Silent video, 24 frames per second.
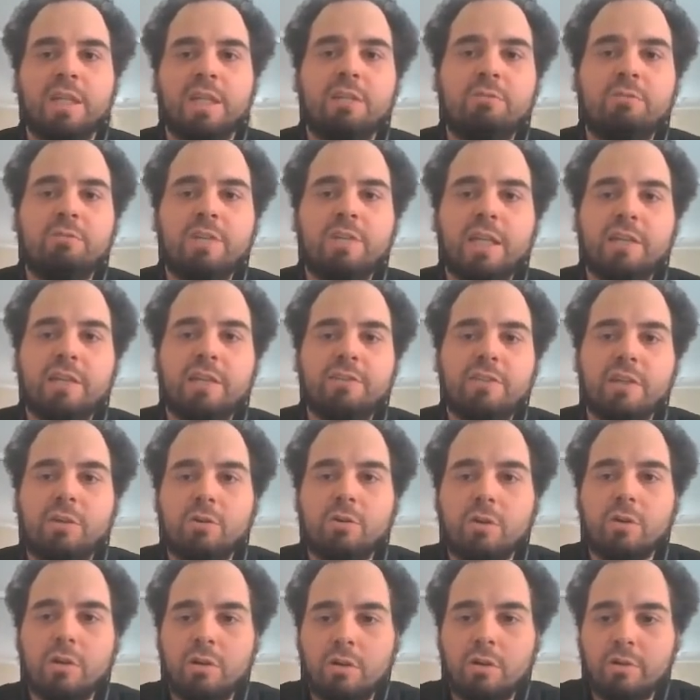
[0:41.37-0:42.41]
It really is the
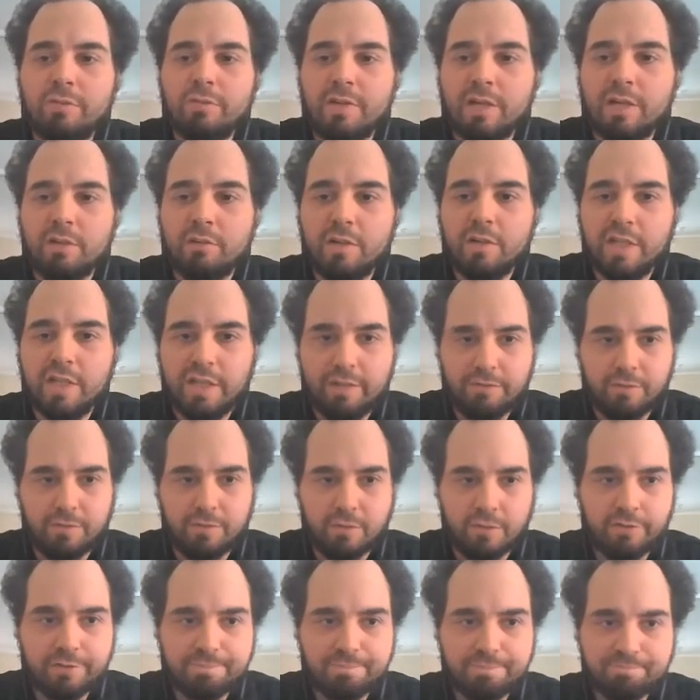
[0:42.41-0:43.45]
core of our
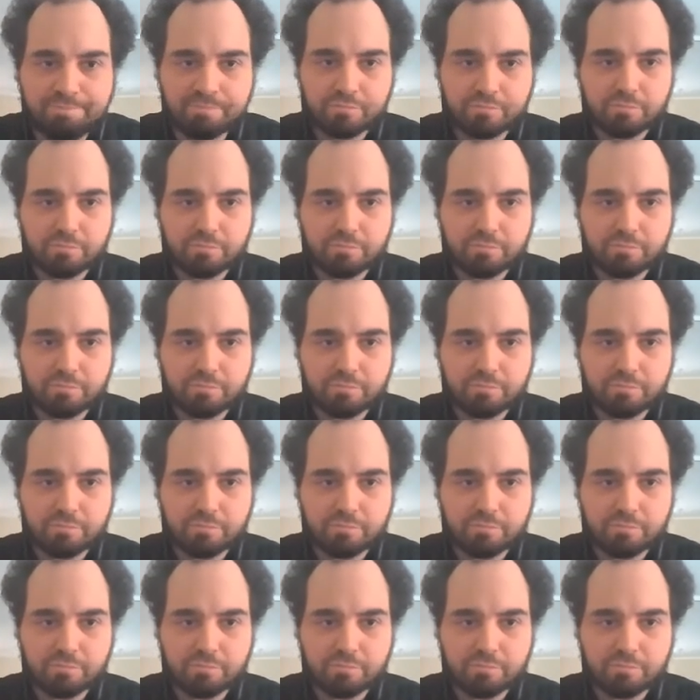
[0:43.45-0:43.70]
efforts.